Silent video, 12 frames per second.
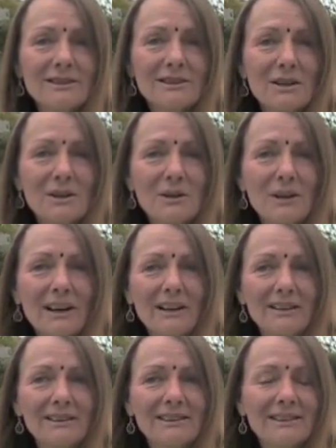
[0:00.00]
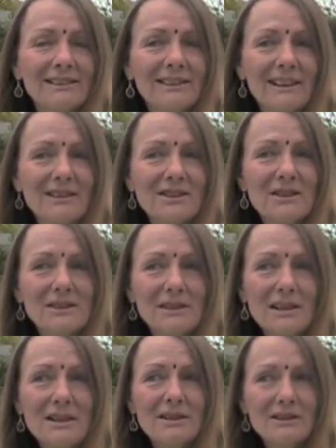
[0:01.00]
So I just
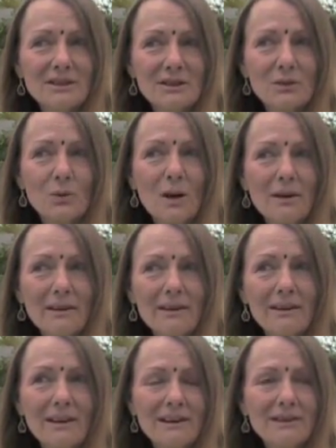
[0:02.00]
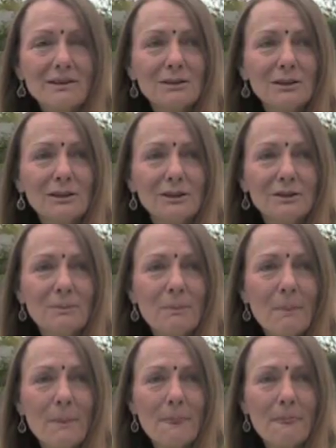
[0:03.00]
see that there's one thing to learn
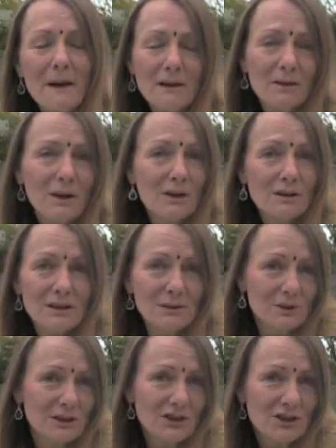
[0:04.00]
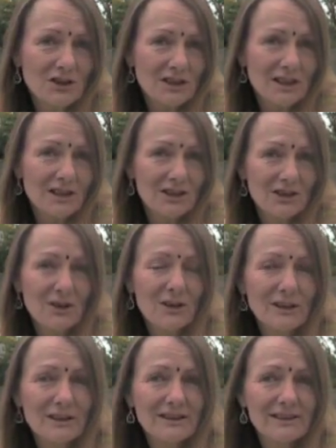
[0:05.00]
out of all these religions that he's
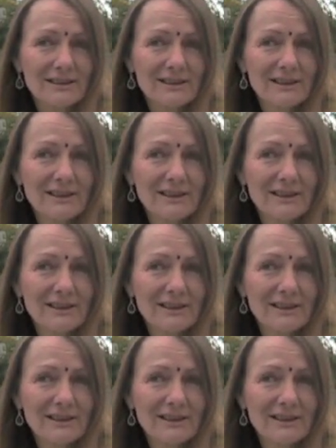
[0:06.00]
showing us.